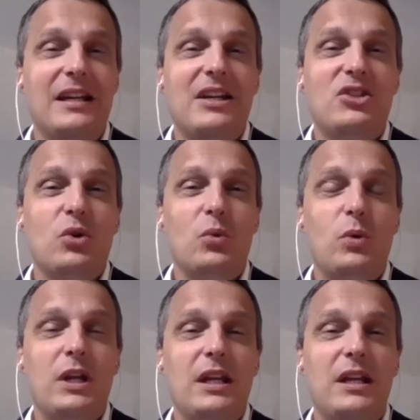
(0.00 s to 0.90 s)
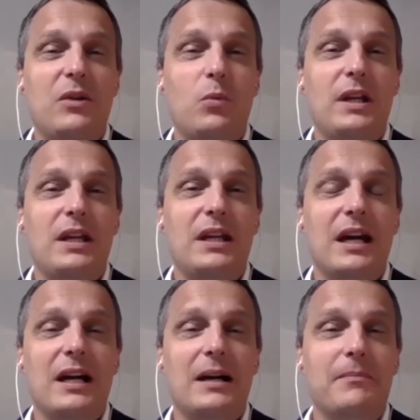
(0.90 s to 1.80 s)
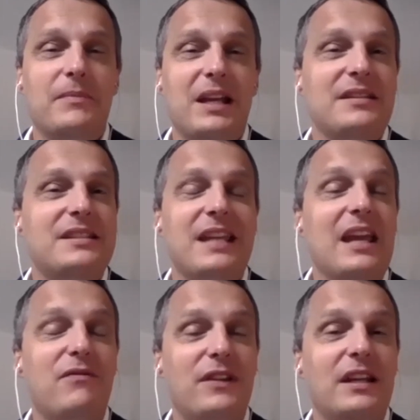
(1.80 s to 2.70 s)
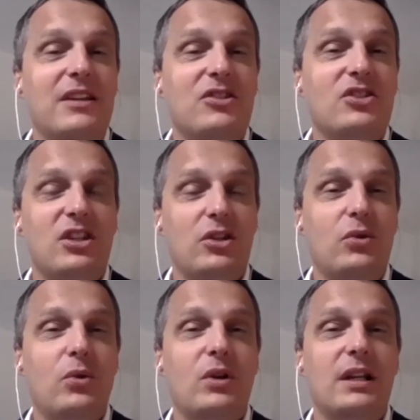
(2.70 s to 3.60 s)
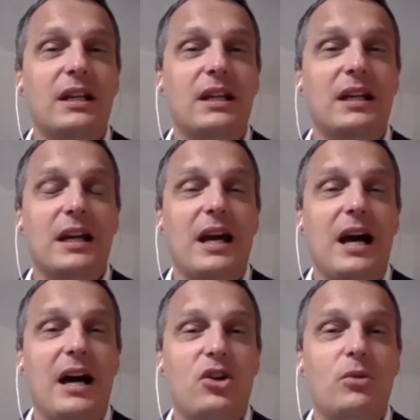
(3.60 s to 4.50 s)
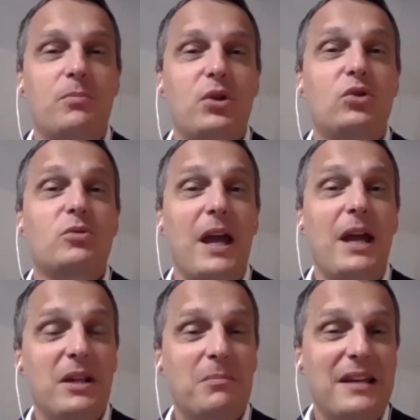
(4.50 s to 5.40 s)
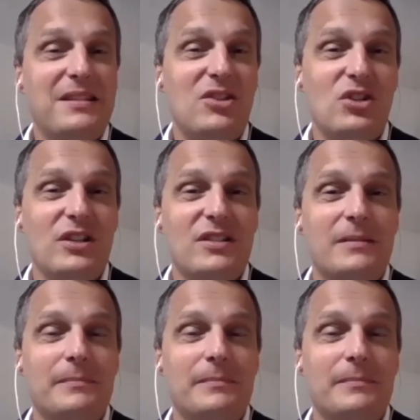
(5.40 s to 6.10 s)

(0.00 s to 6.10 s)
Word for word: So we can safely and securely compute payment messages.